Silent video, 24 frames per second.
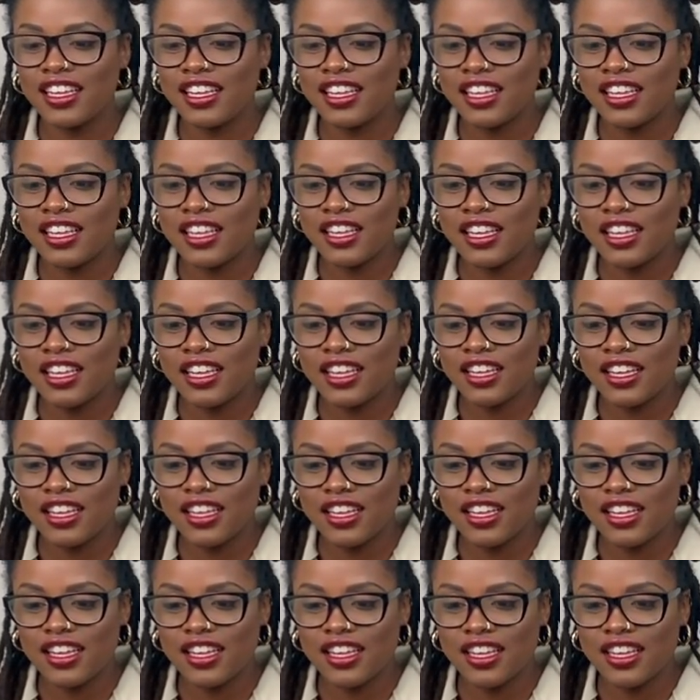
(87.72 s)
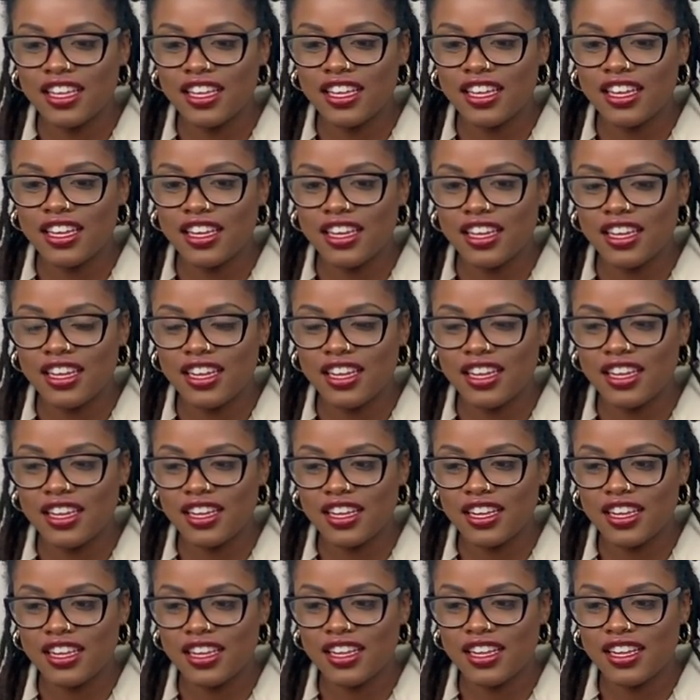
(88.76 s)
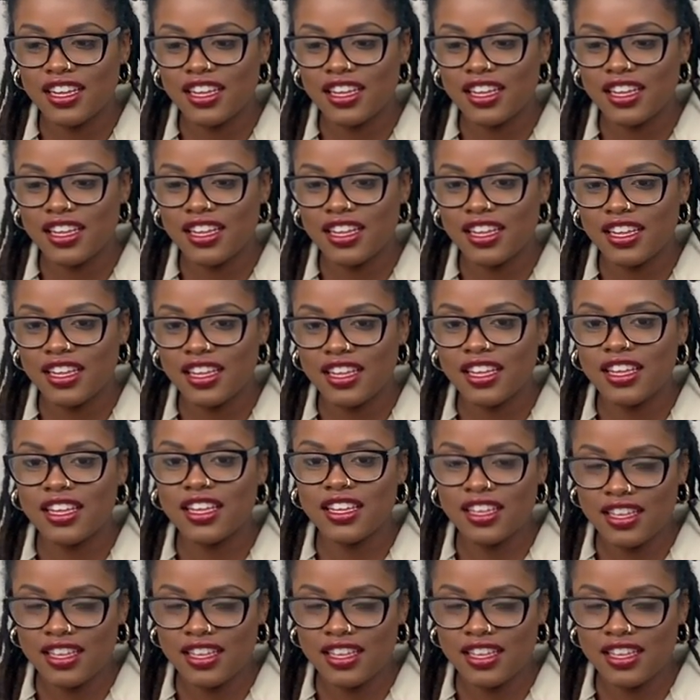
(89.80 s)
[no speech]